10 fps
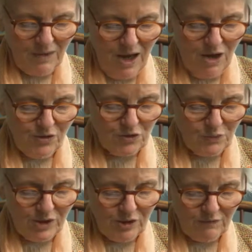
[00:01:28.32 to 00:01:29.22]
how could
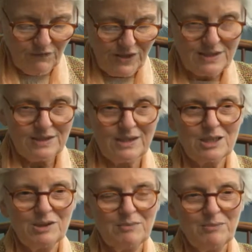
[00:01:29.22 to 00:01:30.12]
we convince
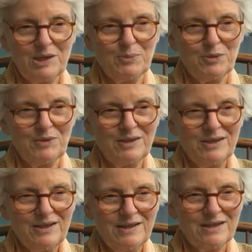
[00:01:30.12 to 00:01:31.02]
these people
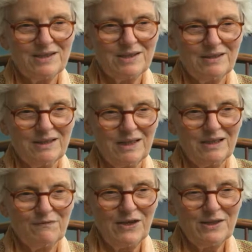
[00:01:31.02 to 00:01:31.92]
that,
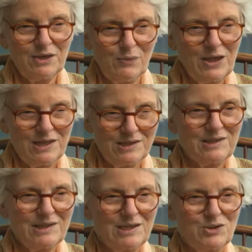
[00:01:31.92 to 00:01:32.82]
in fact, they really
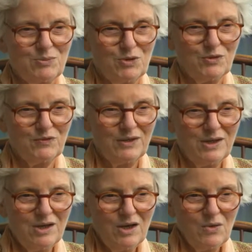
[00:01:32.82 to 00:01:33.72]
did need to move?
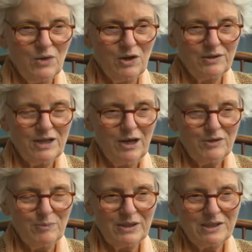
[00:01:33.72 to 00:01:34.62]
Well, now
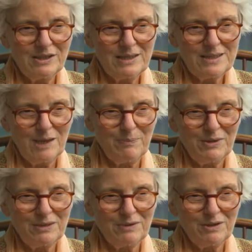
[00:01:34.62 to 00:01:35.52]
the building is up,
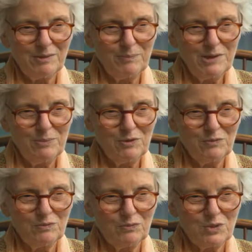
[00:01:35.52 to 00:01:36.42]
and the people
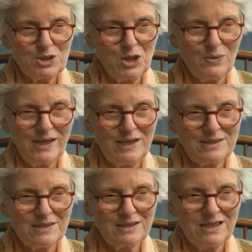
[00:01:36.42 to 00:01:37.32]
who were so
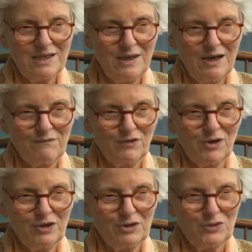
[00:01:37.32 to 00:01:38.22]
against it either have
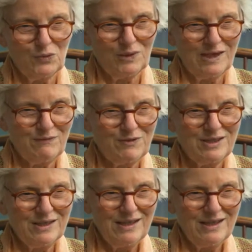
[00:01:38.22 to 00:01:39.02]
forgotten or left.